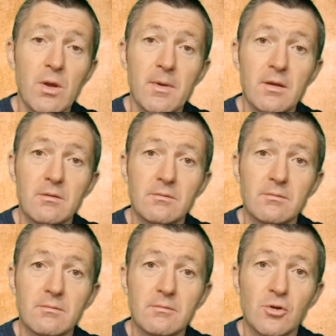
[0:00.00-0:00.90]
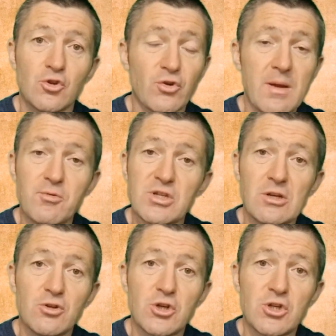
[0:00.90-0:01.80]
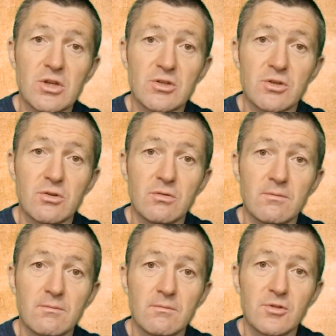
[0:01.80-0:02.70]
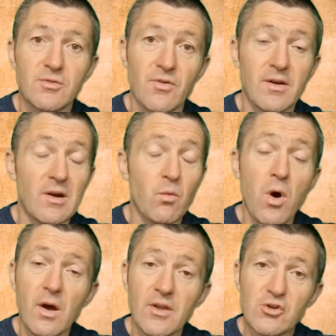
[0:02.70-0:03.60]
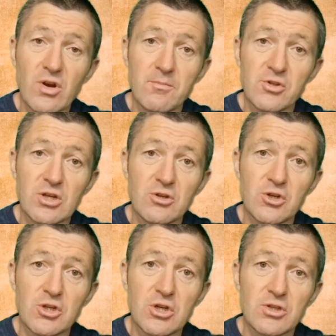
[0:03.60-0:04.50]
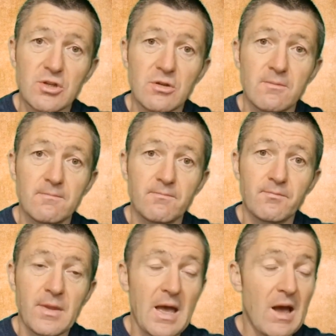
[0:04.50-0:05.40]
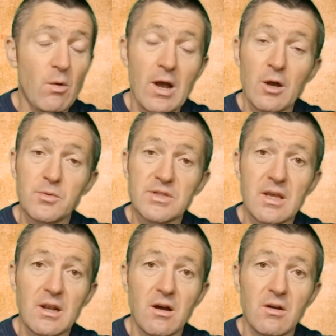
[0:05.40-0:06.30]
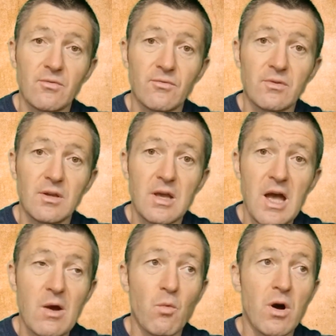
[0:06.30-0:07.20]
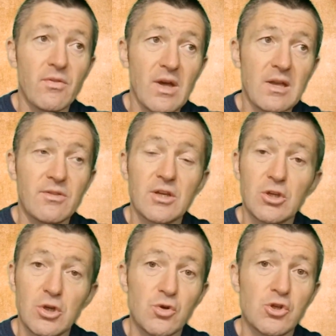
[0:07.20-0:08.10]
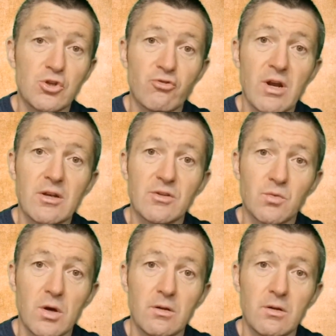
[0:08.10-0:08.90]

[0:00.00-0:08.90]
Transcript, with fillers: and women who train Brazilian Jiu Jitsu to find out why they train Brazilian Jiu Jitsu, how it helps their life, and why they think you should train as